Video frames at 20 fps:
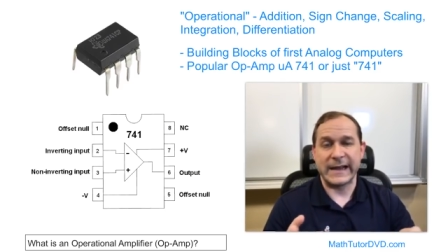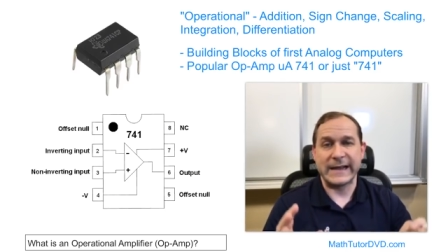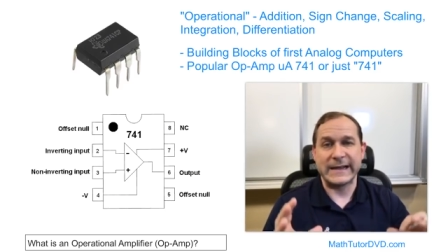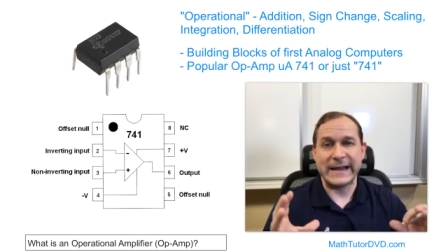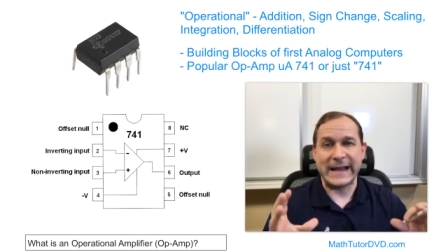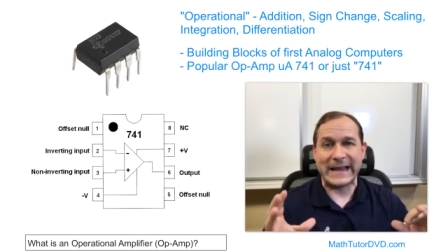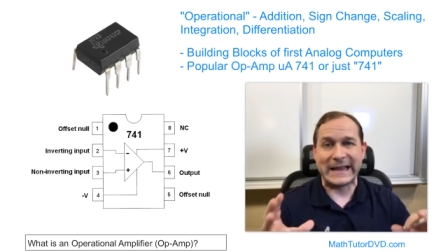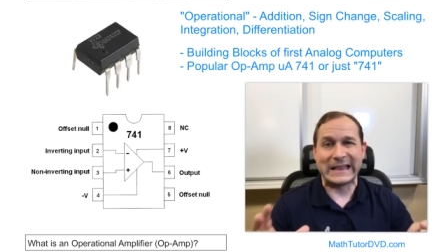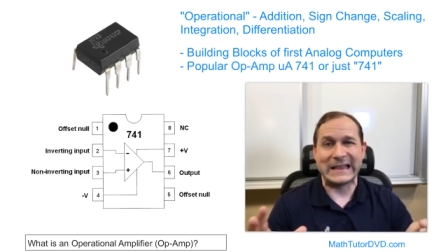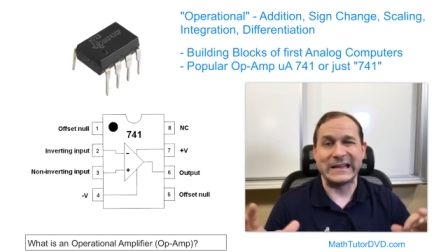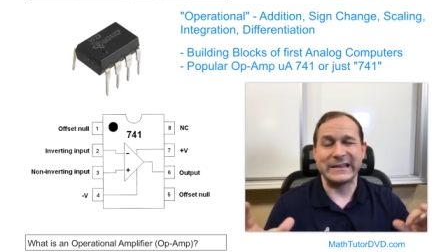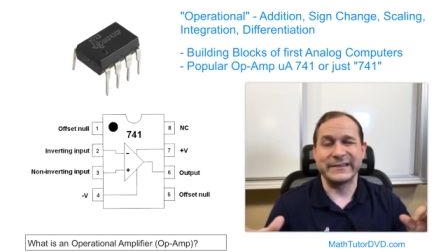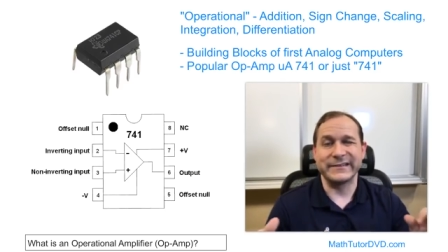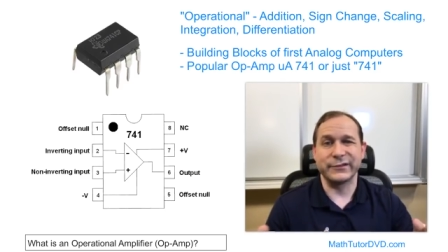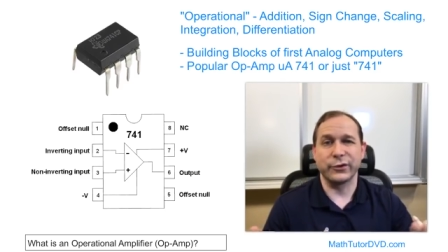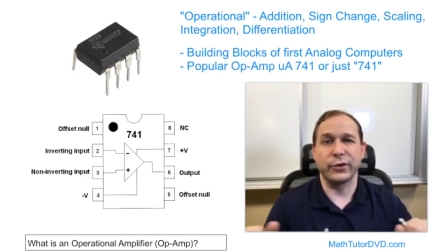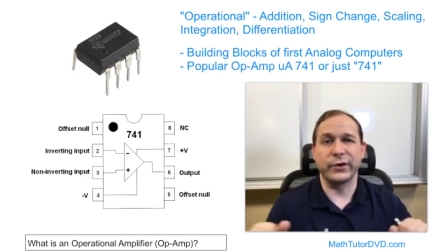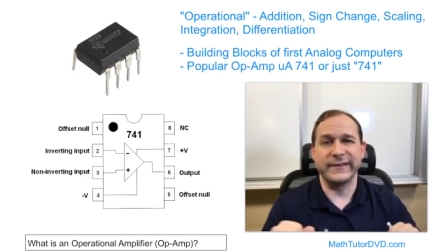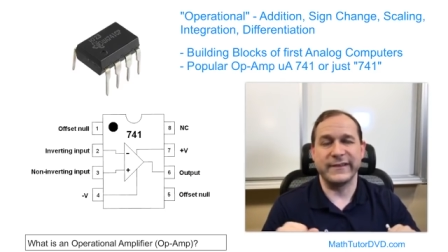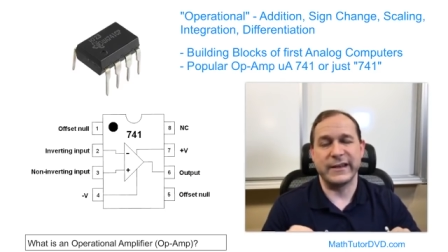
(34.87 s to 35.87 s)
how to analyze
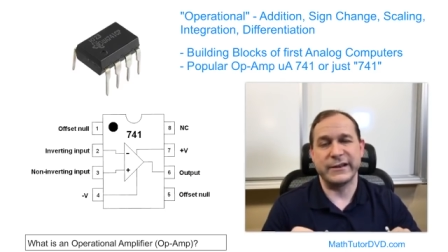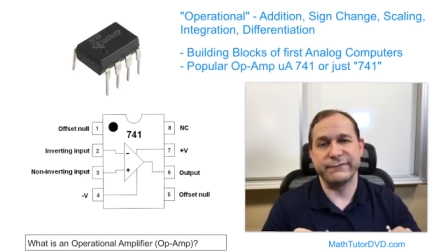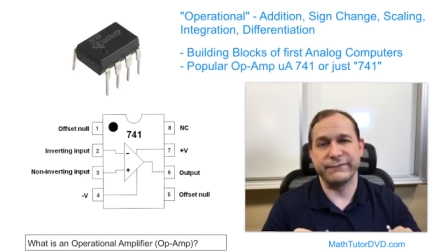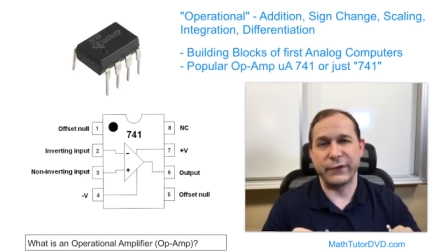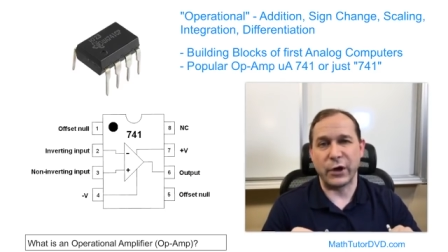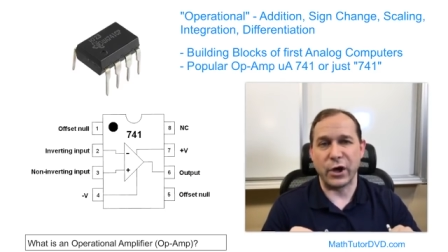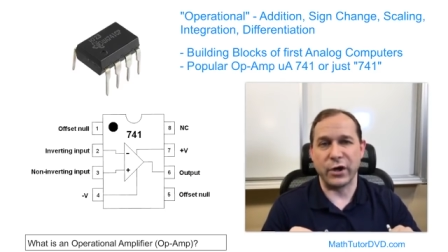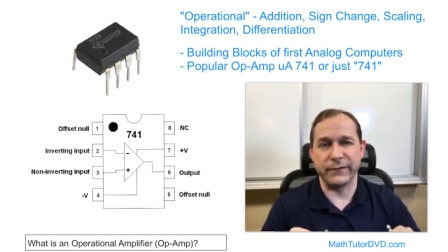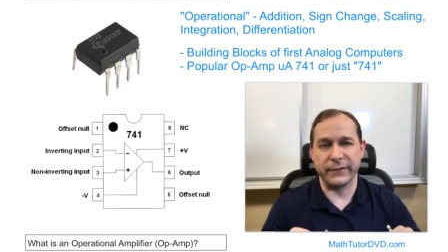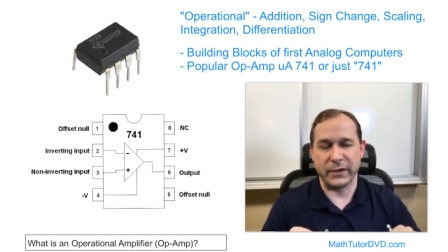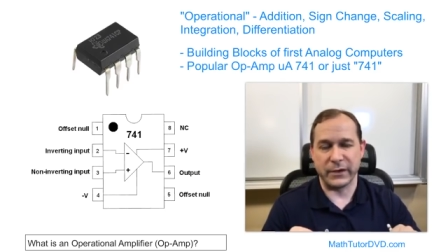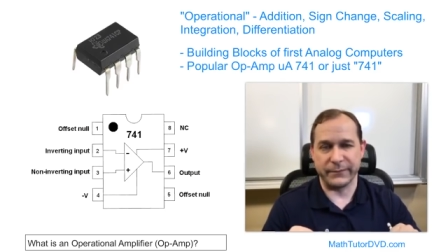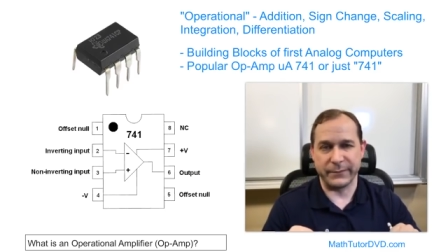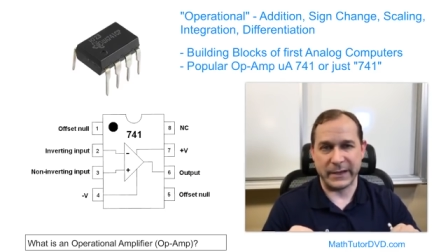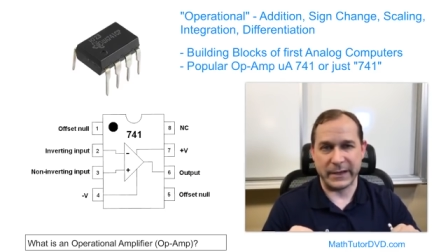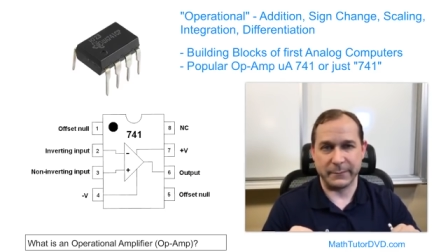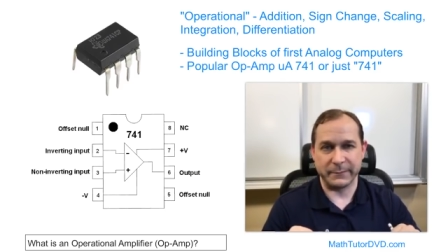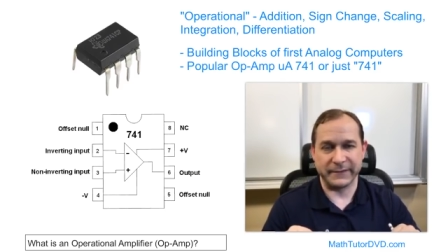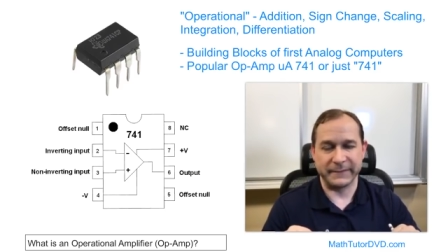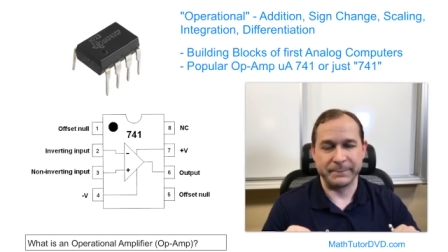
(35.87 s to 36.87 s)
circuits that involve op
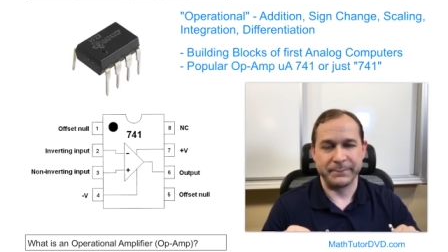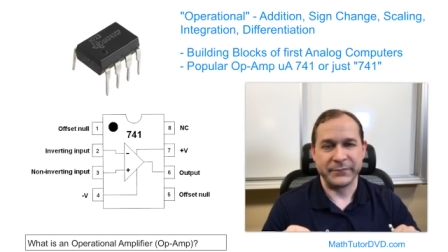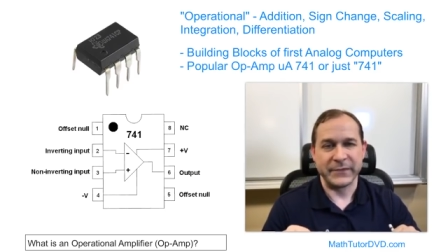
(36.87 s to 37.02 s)
amps.